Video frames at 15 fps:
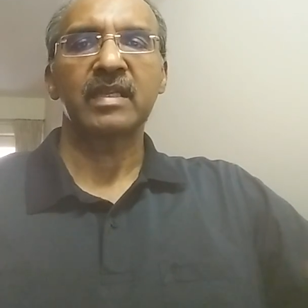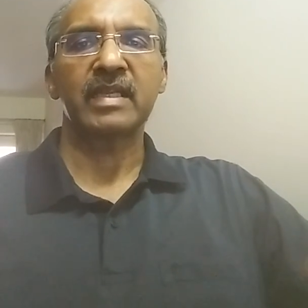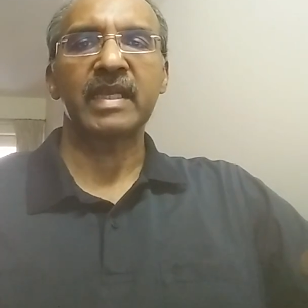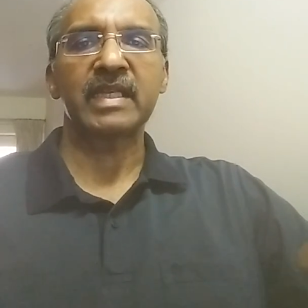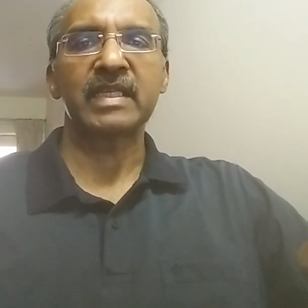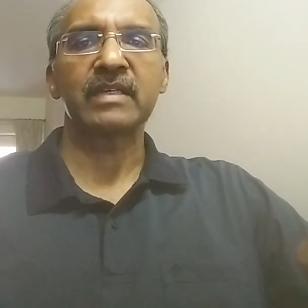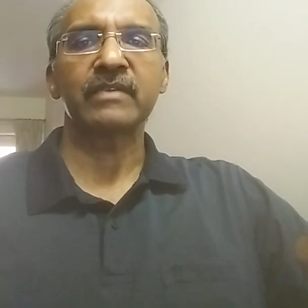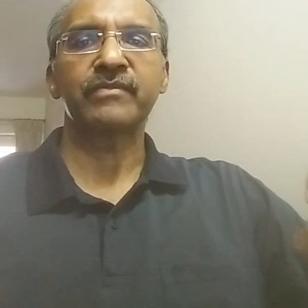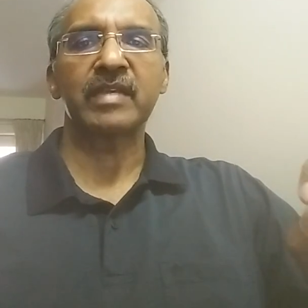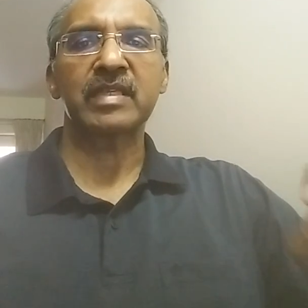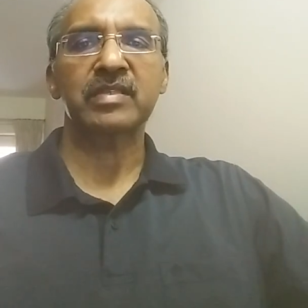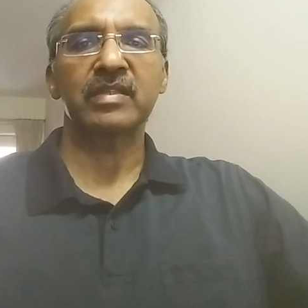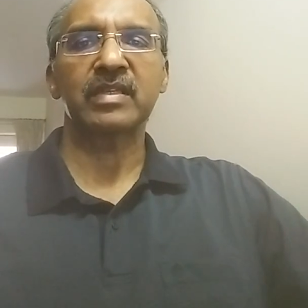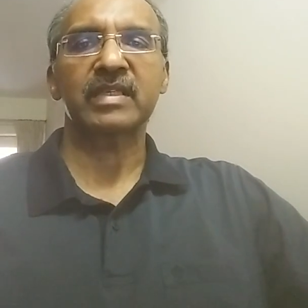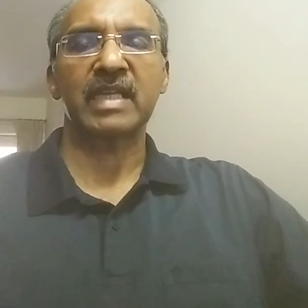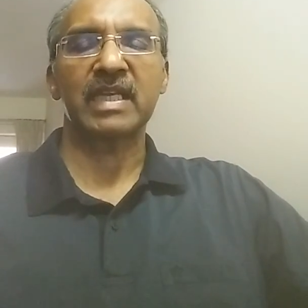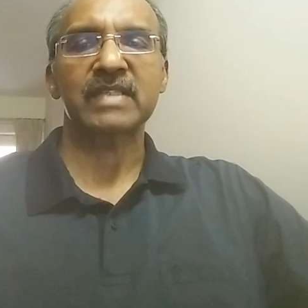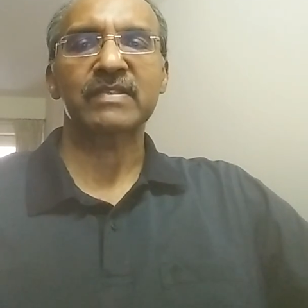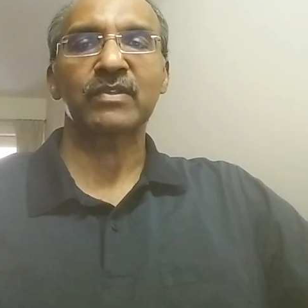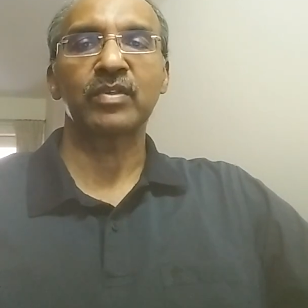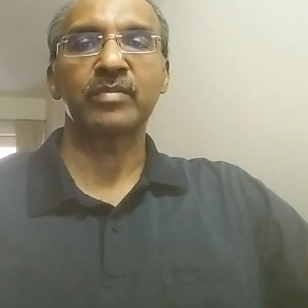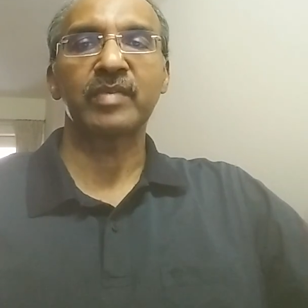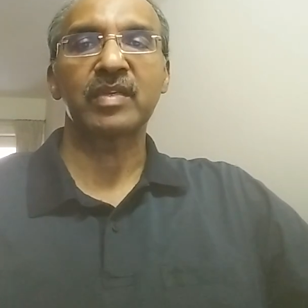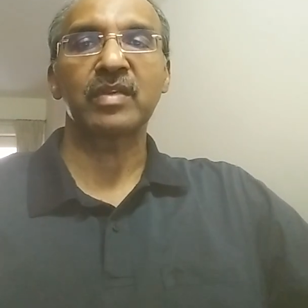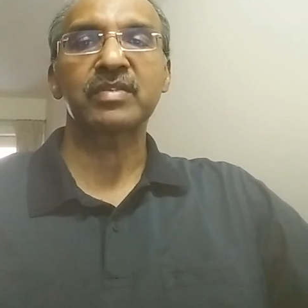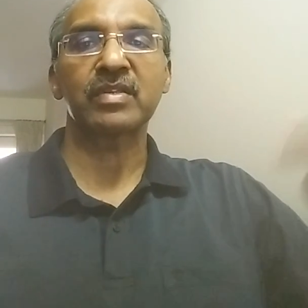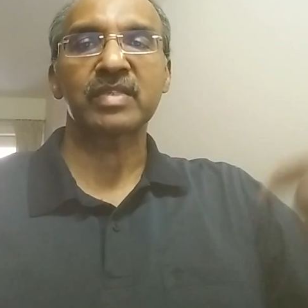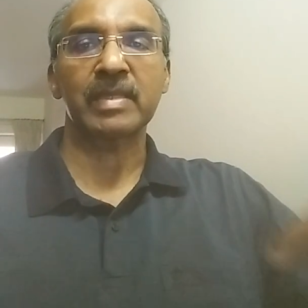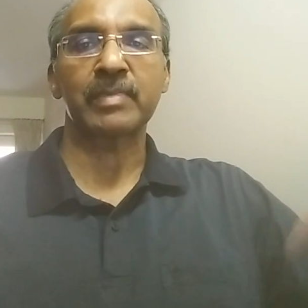getting a fix on the cash flow because your